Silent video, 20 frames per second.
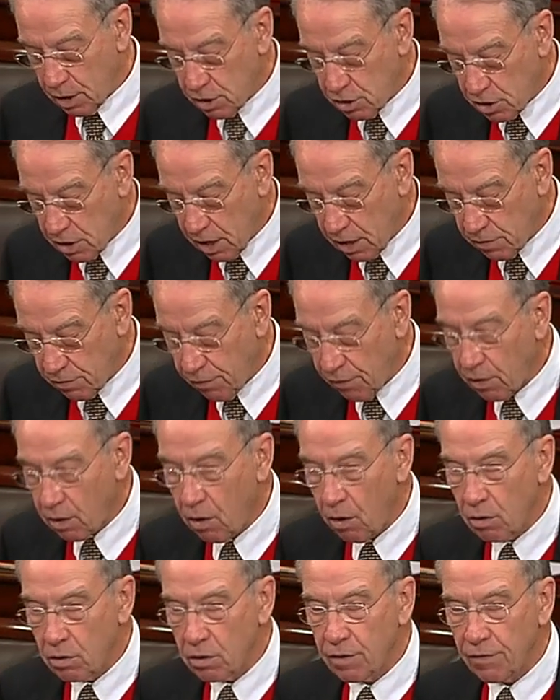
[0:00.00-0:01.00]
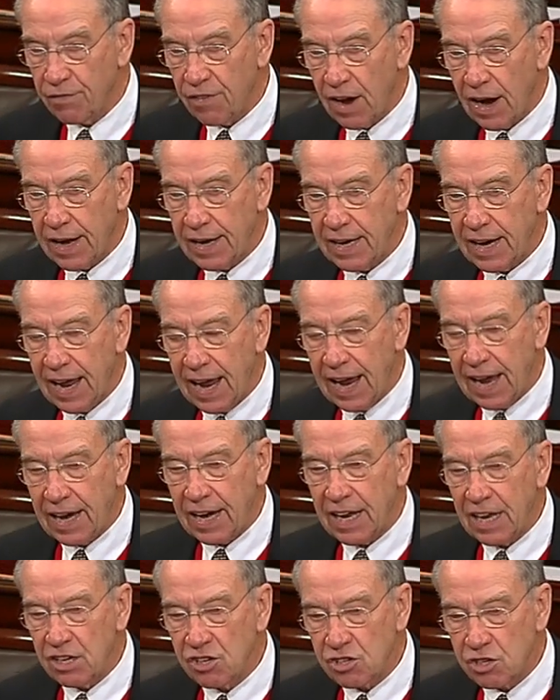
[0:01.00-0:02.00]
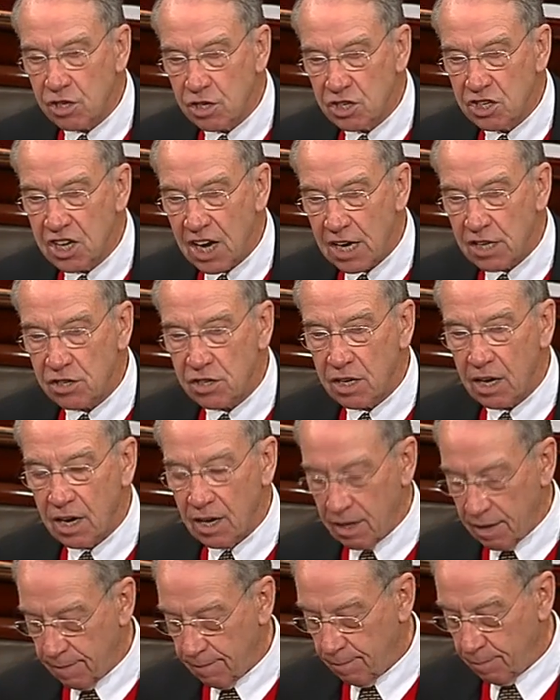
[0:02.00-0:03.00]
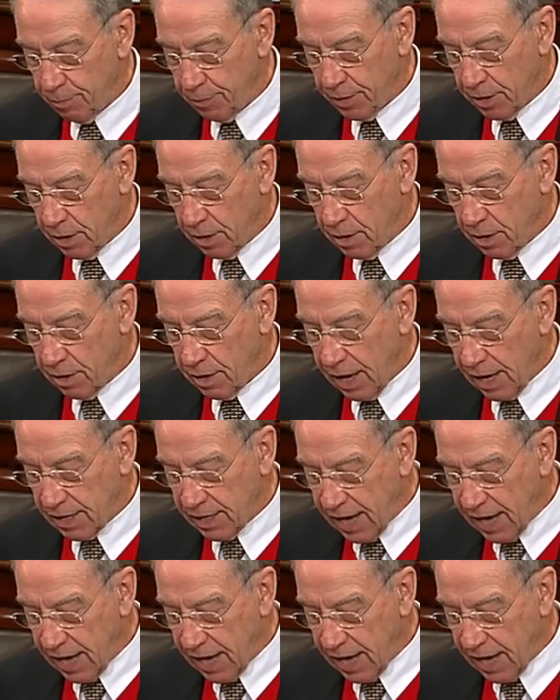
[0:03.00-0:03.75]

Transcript: it's difficult to find any suggesting that